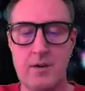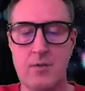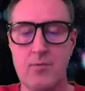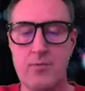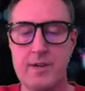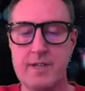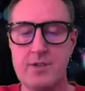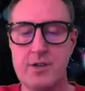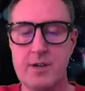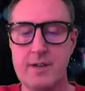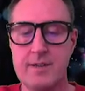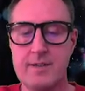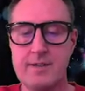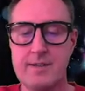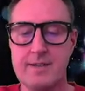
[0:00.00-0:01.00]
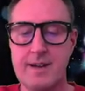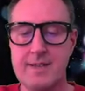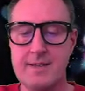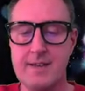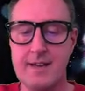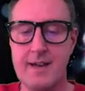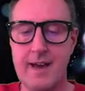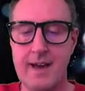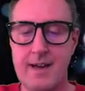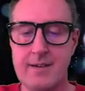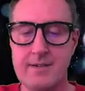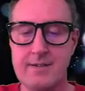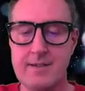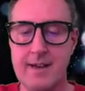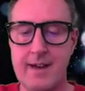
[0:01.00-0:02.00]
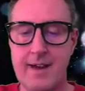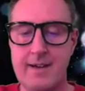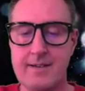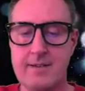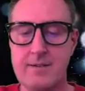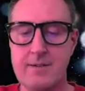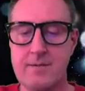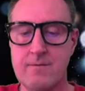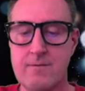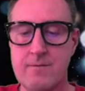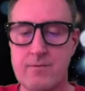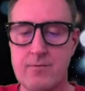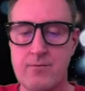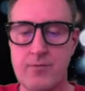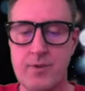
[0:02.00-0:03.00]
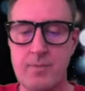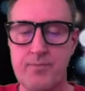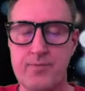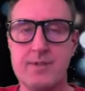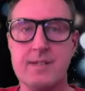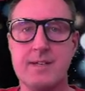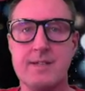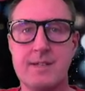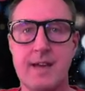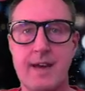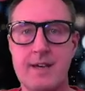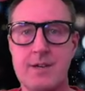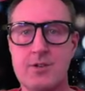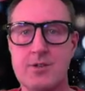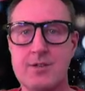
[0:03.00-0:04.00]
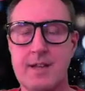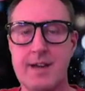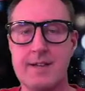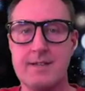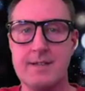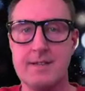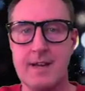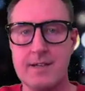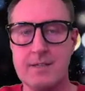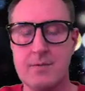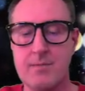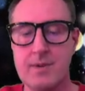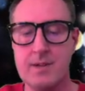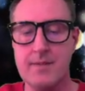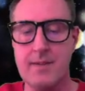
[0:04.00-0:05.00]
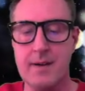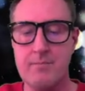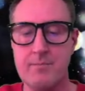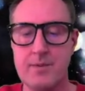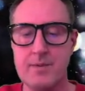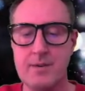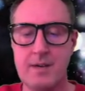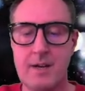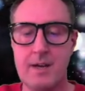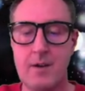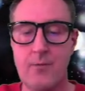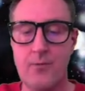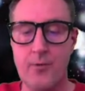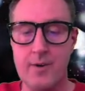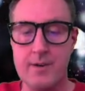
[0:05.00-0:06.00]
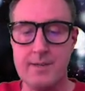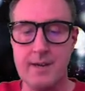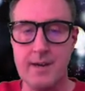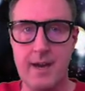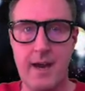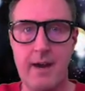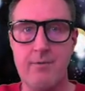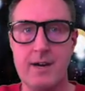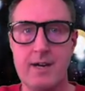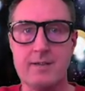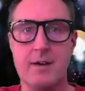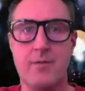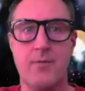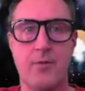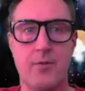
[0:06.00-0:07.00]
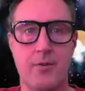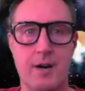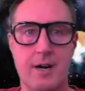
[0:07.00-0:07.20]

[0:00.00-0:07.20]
which is nothing else as a representation, as a decimal number for the character 4.